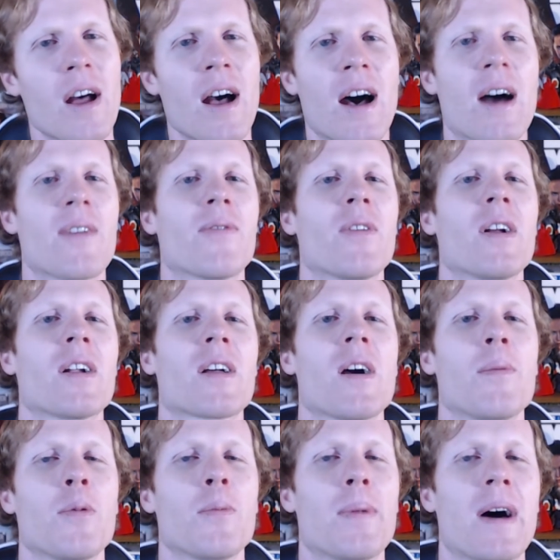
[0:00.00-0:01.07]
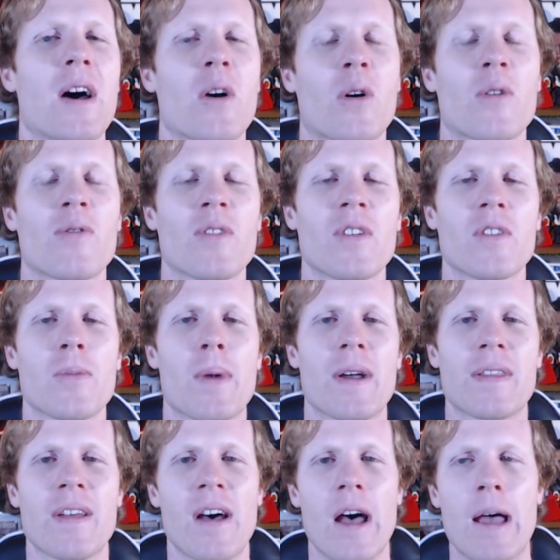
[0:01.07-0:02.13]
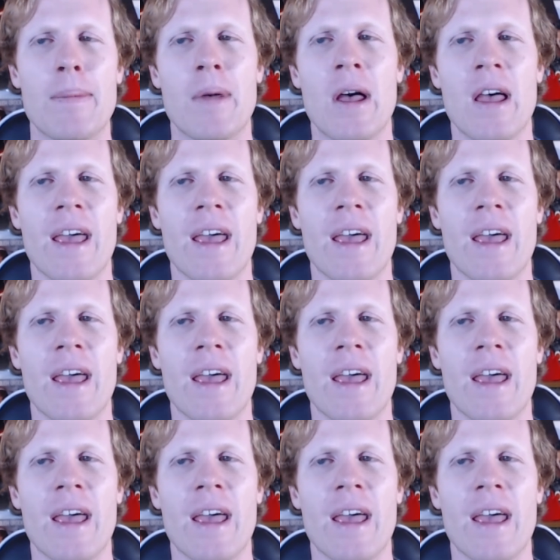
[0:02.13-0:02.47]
I've read a couple biographies in my time,